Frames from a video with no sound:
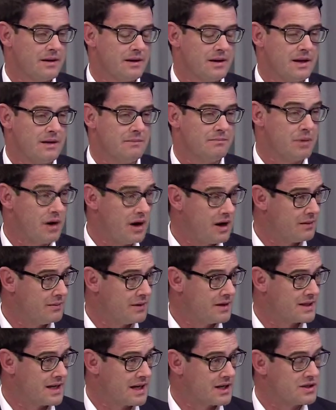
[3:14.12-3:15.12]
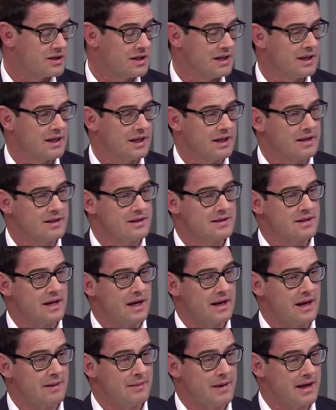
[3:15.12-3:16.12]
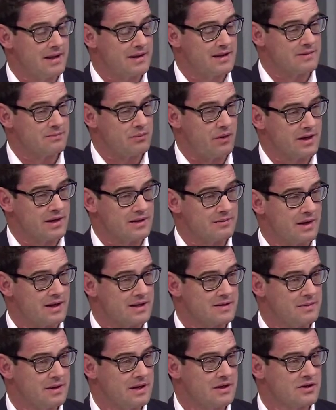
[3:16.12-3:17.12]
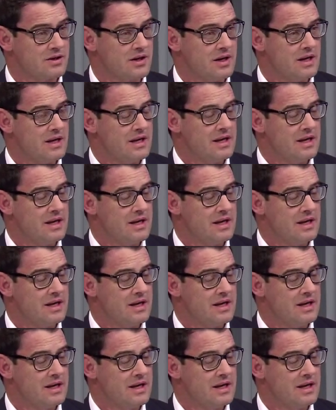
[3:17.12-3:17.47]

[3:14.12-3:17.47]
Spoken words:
in Parliament, actually, is, and I made this point in my speech,